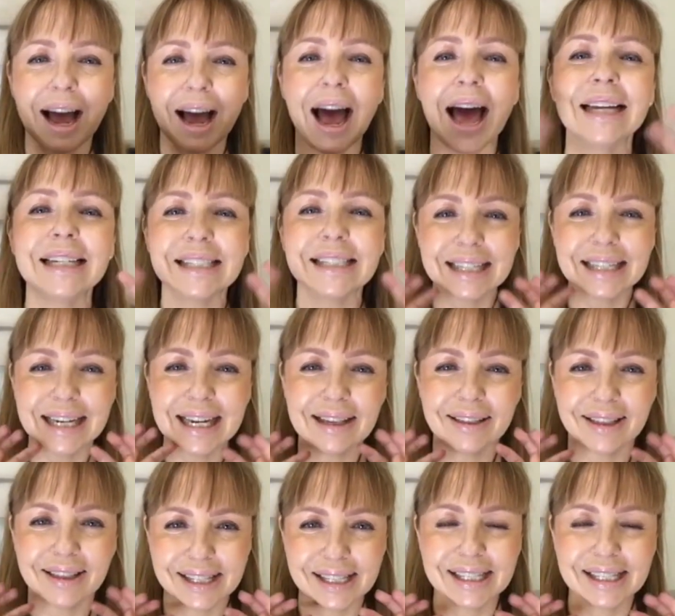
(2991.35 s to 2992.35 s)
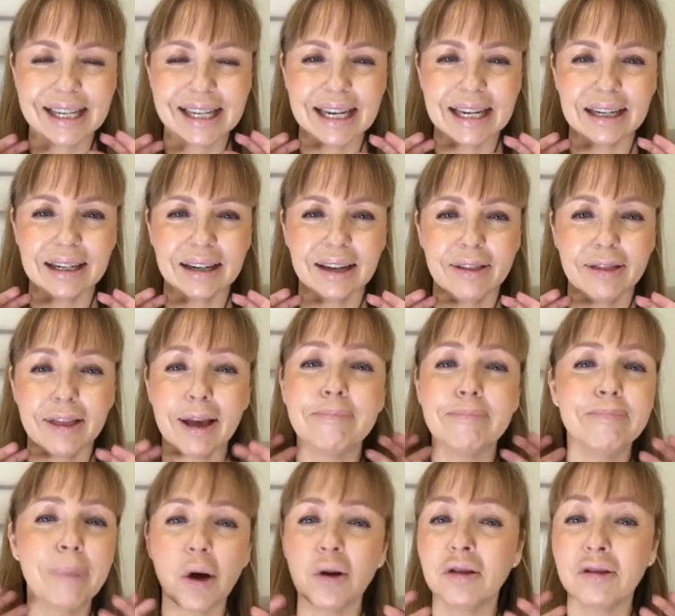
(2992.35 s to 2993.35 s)
underneath the skin. They're
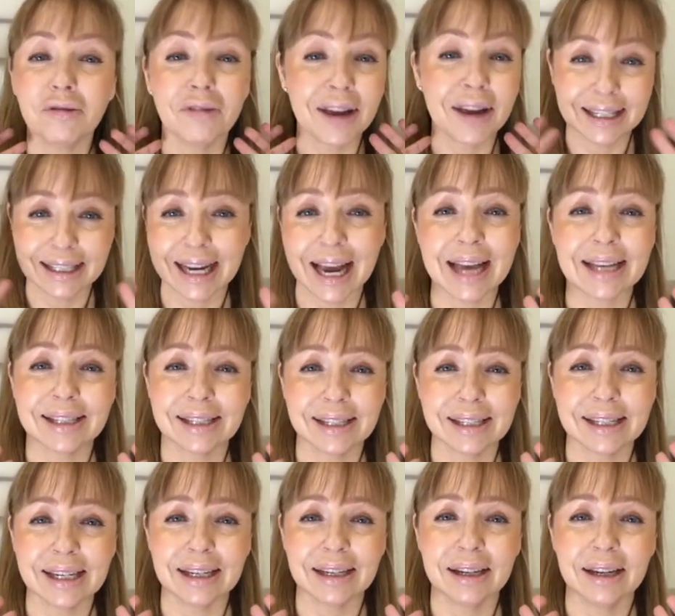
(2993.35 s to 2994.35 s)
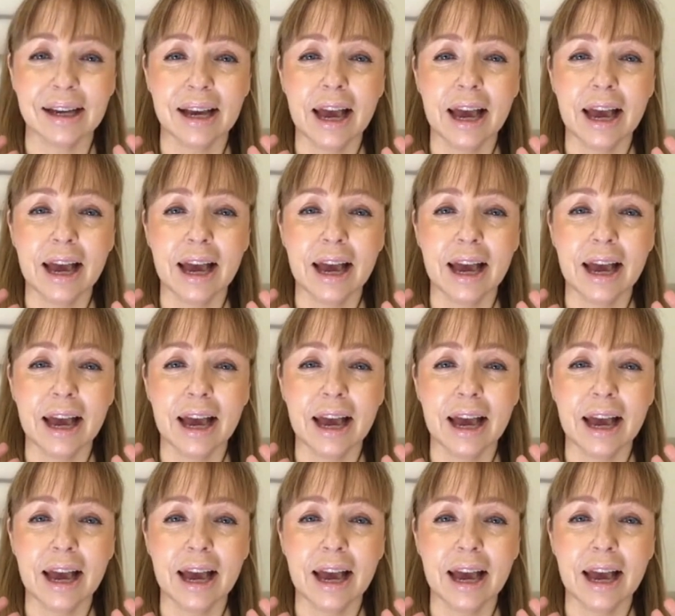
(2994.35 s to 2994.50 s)
both fantastic.